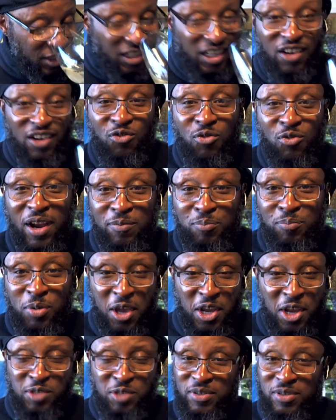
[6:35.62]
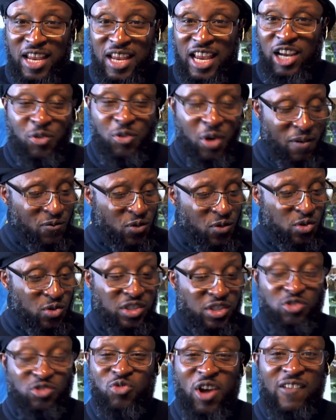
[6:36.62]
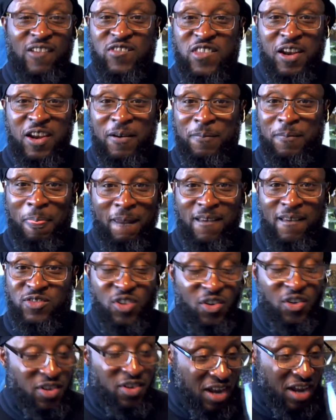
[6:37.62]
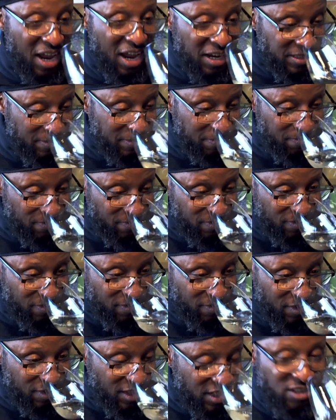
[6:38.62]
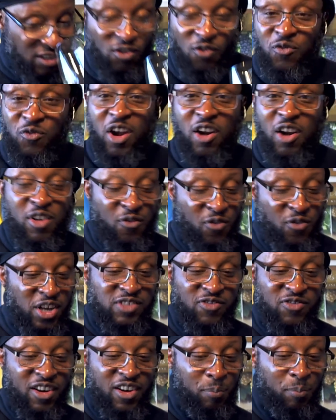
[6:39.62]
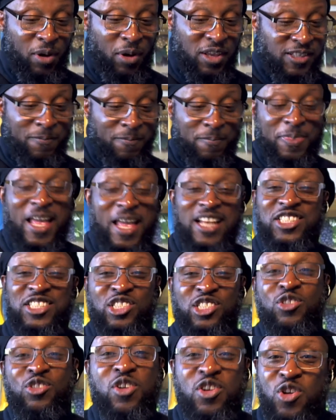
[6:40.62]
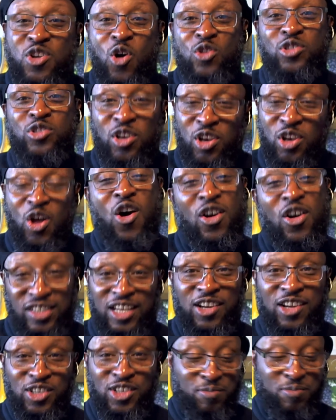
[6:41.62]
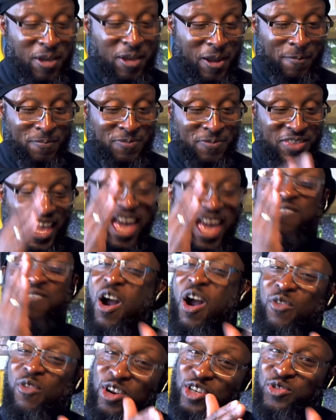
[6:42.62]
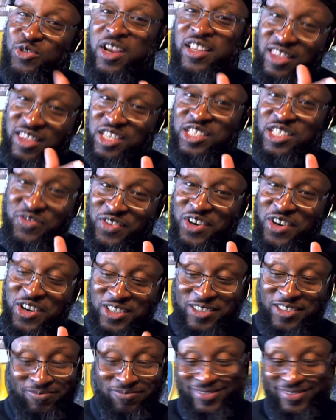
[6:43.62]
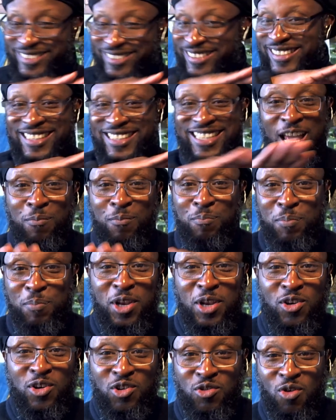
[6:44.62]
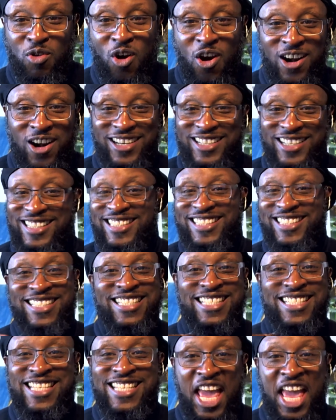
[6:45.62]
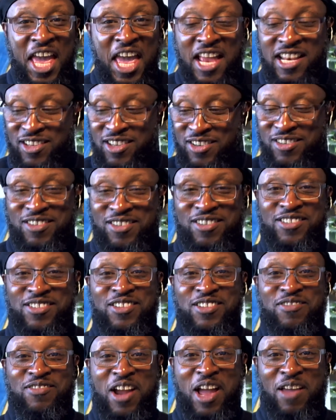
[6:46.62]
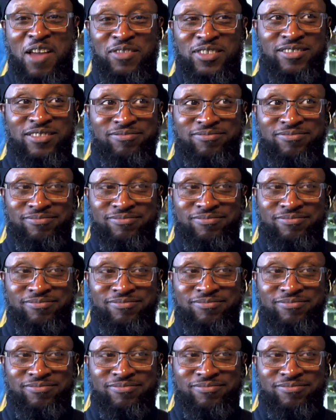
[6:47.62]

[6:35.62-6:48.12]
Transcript: of white peach, but that grapefruit is just right there. It's very nice. So very fresh, very pleasant. Now just on the nose along, tells me if I were to drink this first, that Pinot Noir dead on arrival